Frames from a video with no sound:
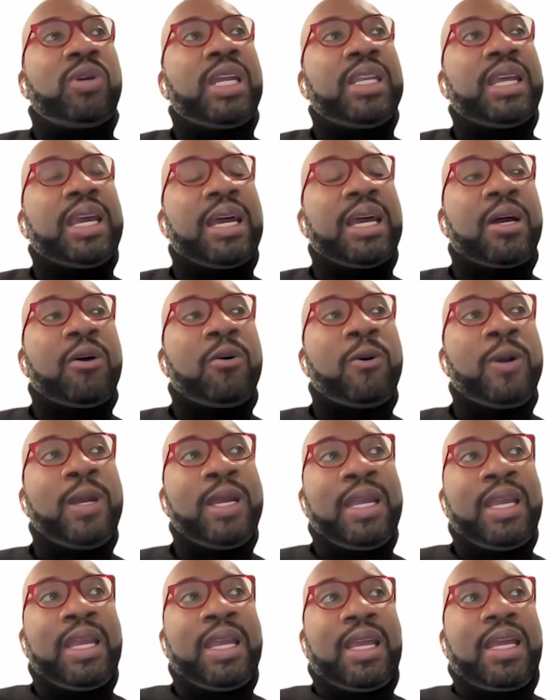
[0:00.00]
right now.
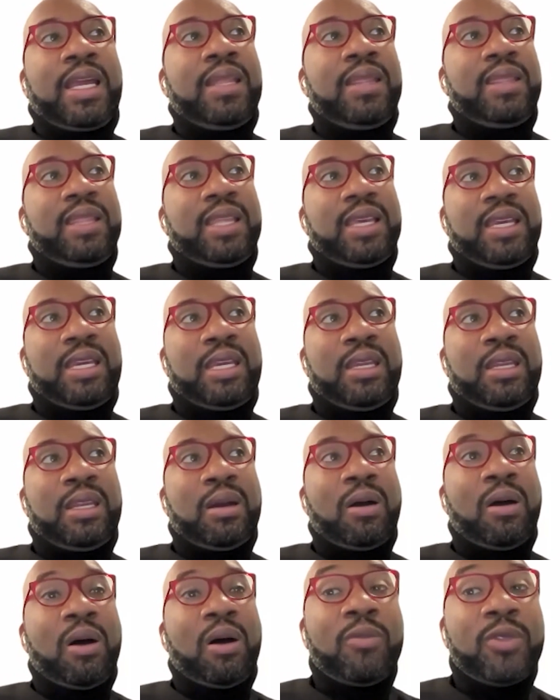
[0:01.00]
And
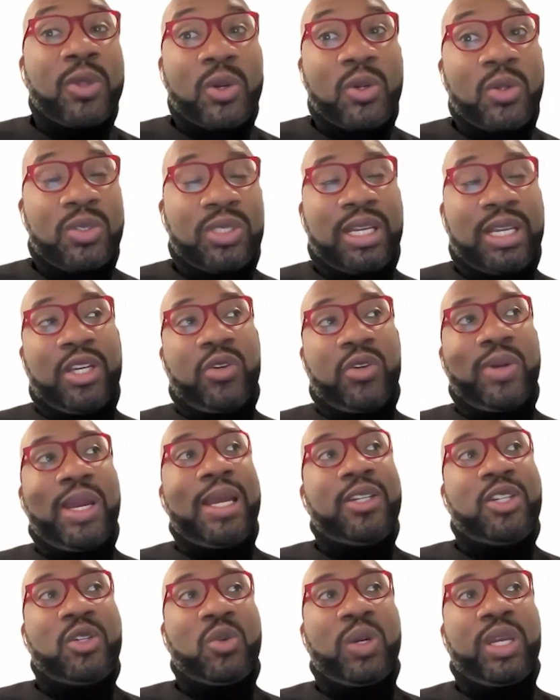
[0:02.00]
then of those that
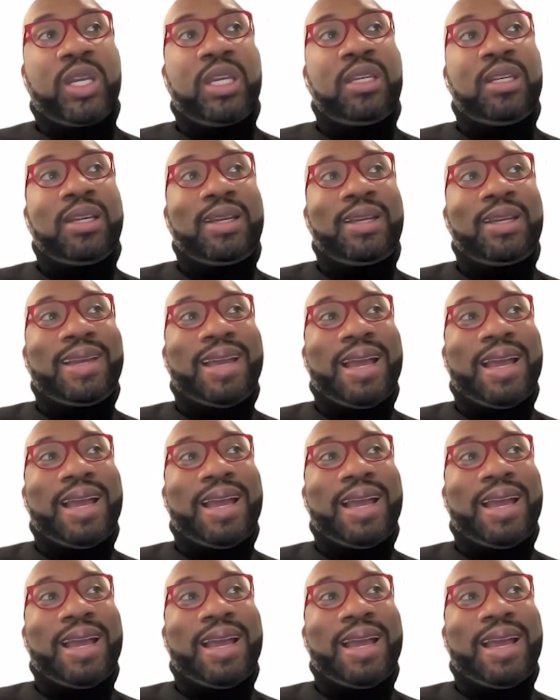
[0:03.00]
graduate,